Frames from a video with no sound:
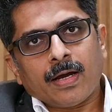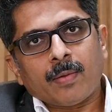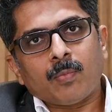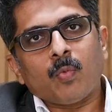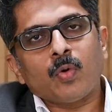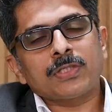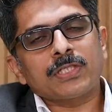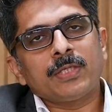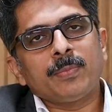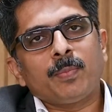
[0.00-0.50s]
and
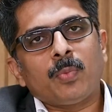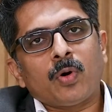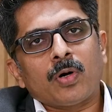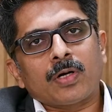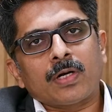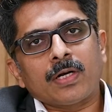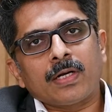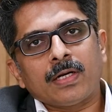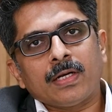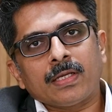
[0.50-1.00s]
most
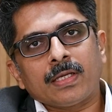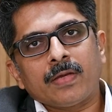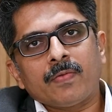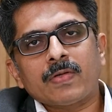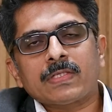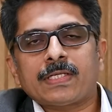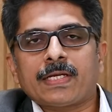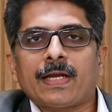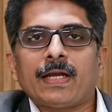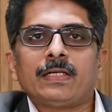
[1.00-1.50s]
importantly, give
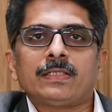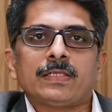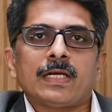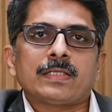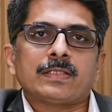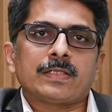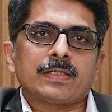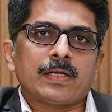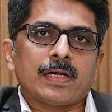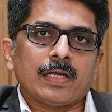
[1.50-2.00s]
a second
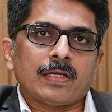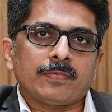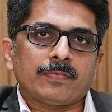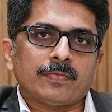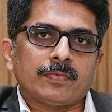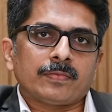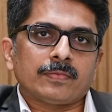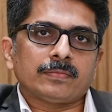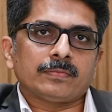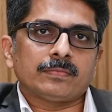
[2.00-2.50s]
chance at
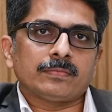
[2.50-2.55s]
life.